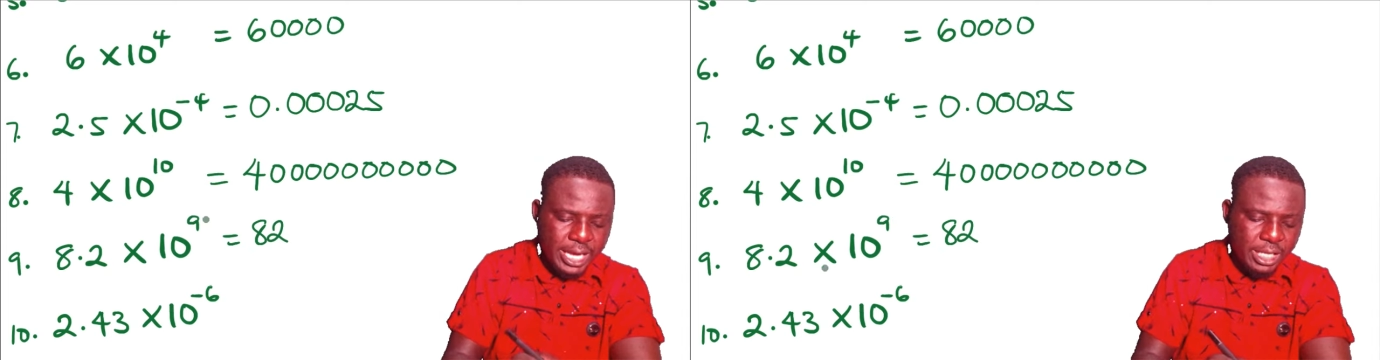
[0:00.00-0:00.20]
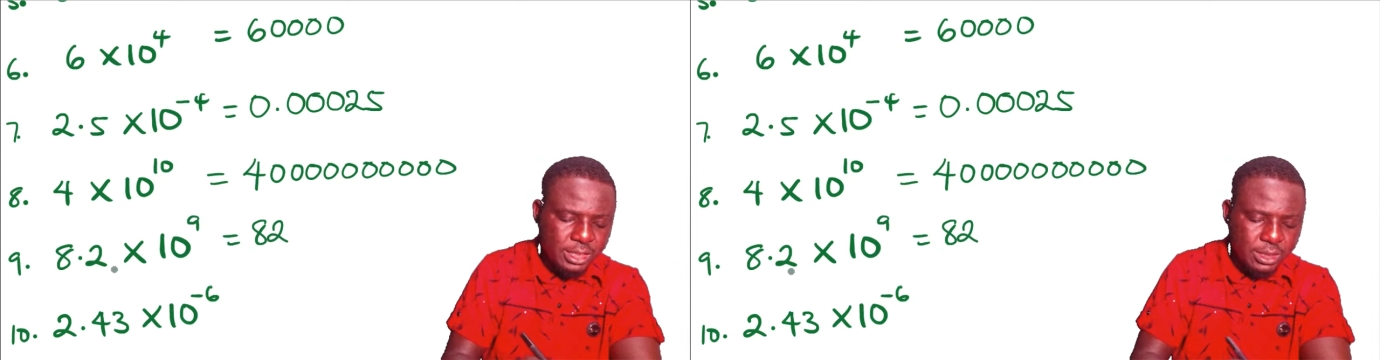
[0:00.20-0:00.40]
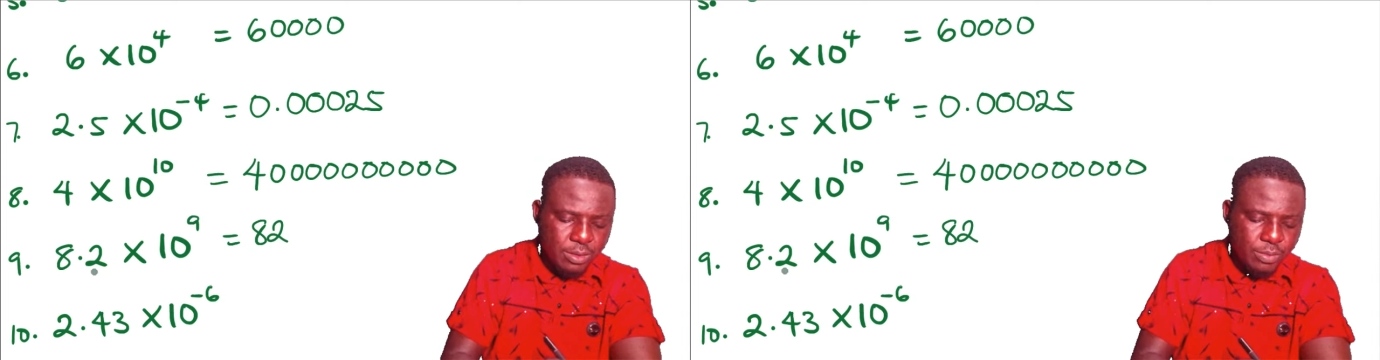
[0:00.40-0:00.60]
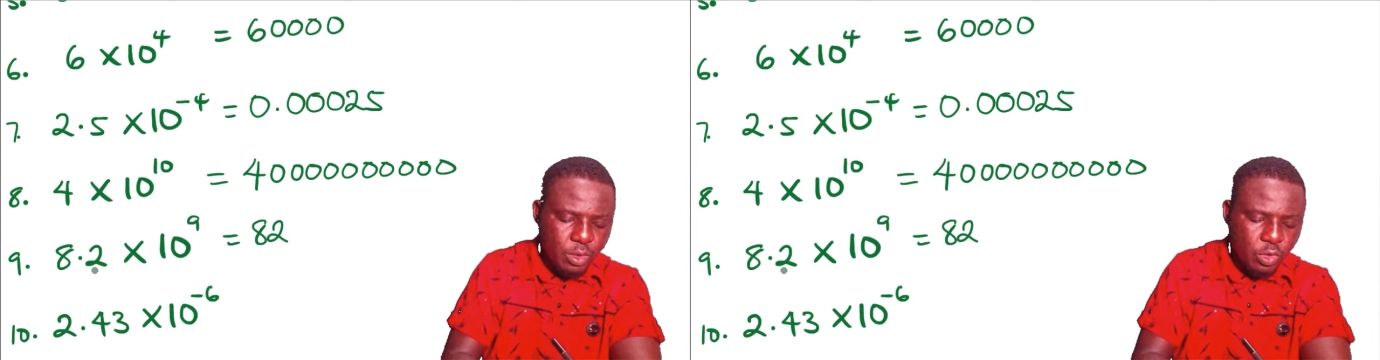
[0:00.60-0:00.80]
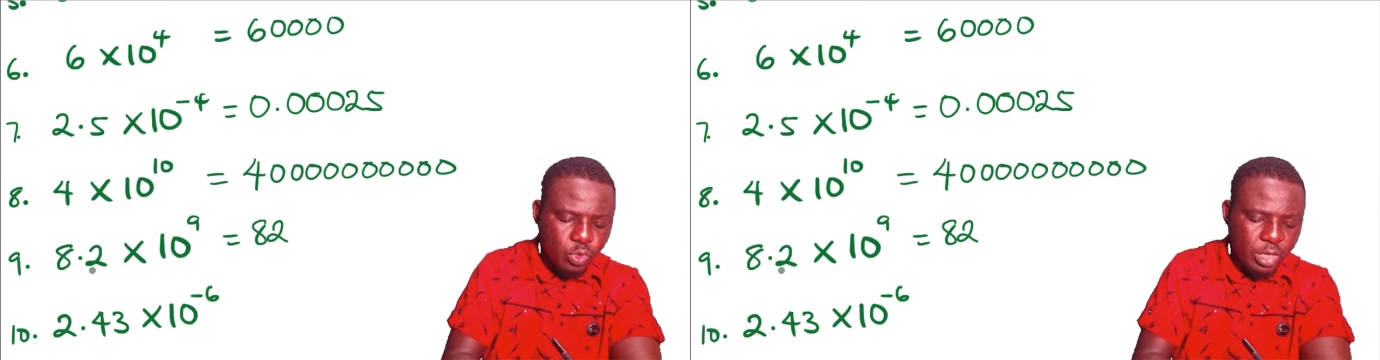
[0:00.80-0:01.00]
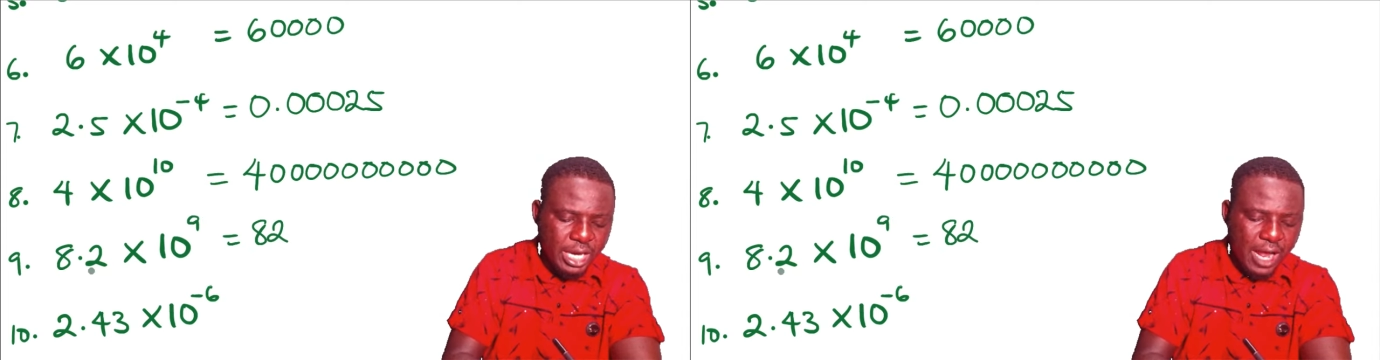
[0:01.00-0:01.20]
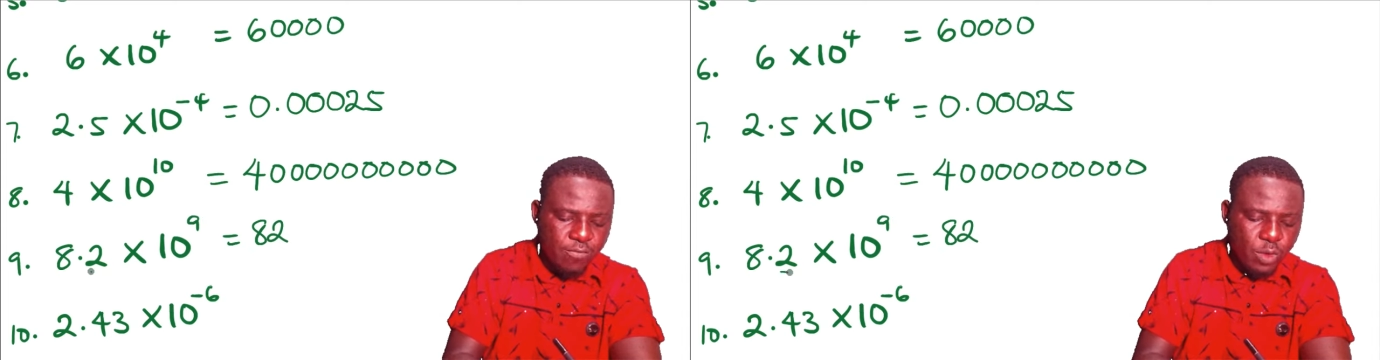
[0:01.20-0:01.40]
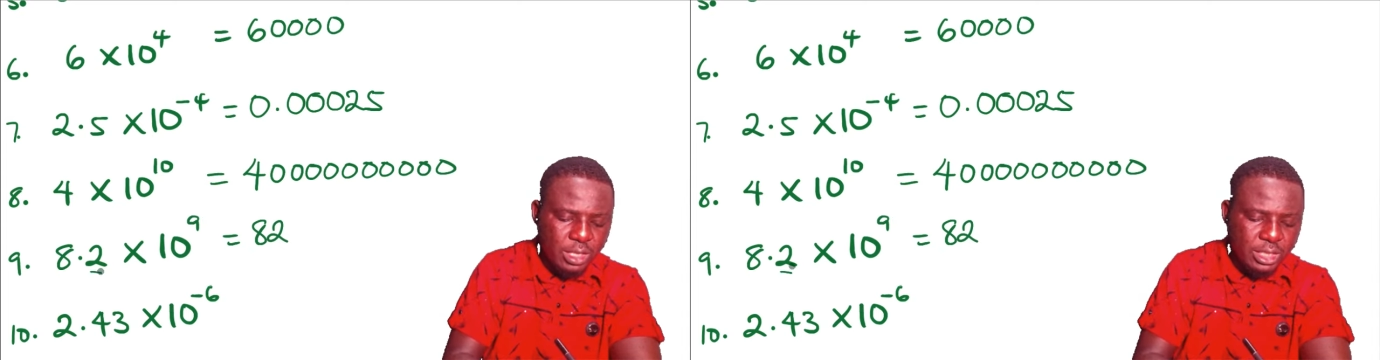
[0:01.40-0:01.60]
8, because we already
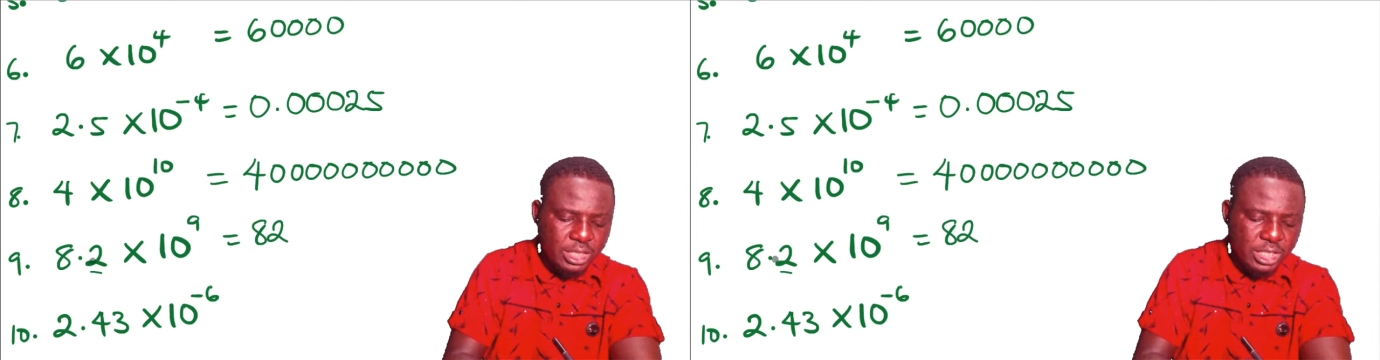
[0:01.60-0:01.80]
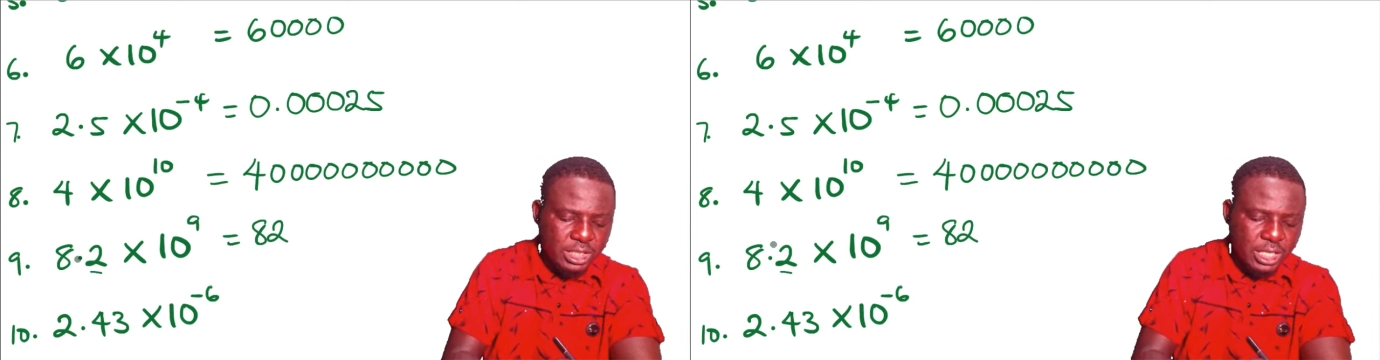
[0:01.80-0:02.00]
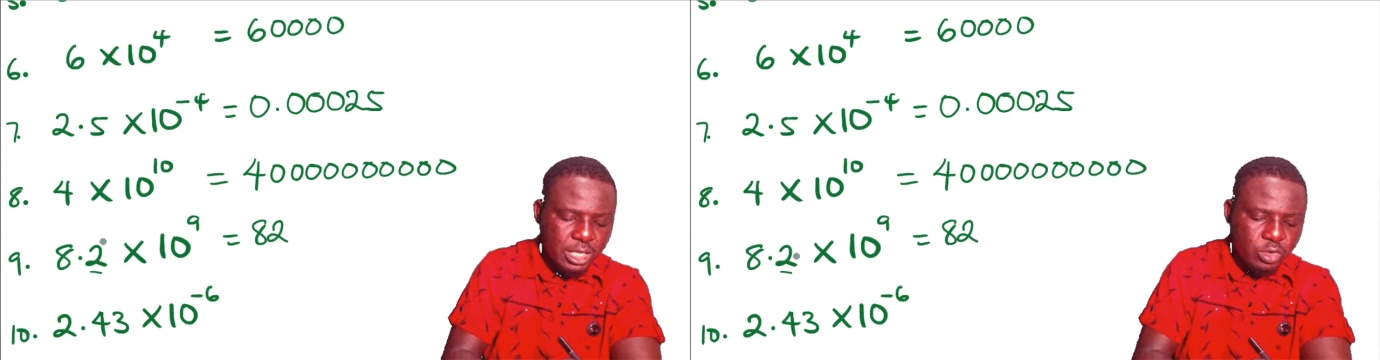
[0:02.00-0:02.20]
have 1 digit.